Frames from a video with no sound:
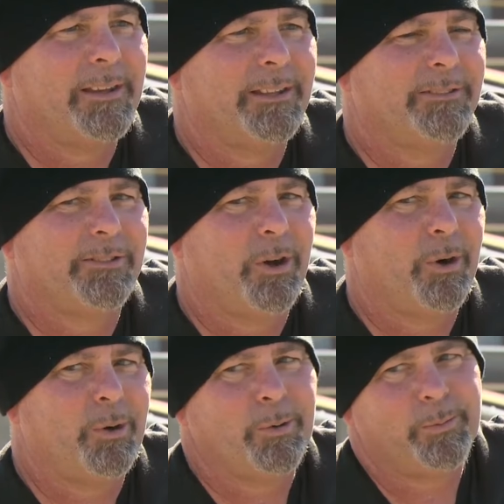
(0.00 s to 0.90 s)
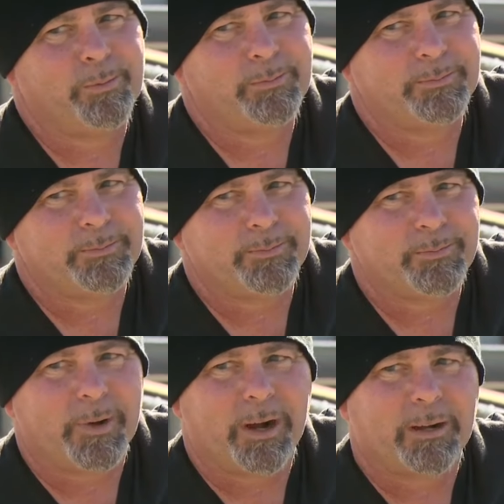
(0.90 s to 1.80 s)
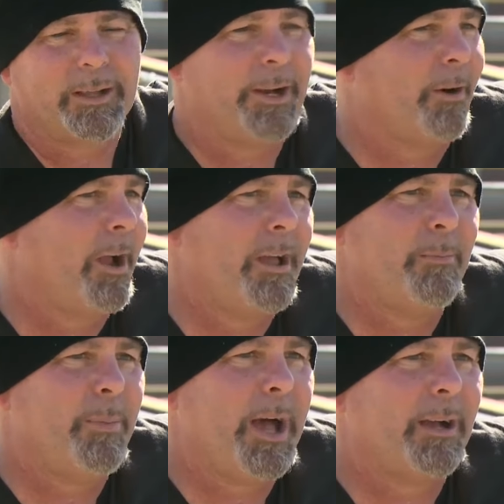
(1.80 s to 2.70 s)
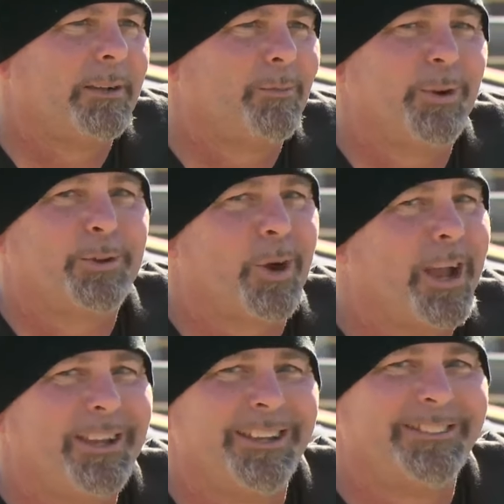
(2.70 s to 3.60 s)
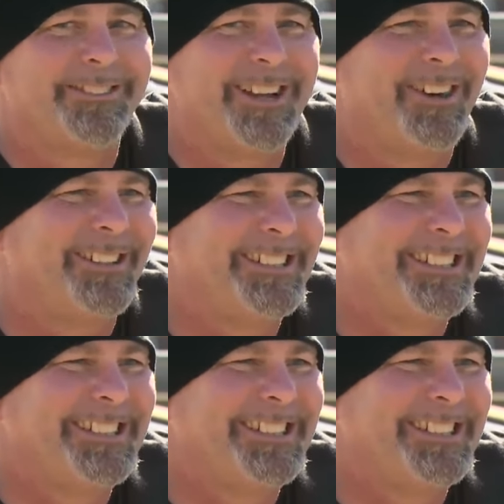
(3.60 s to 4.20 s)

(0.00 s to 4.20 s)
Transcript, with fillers: And so here I am back with grandkids now.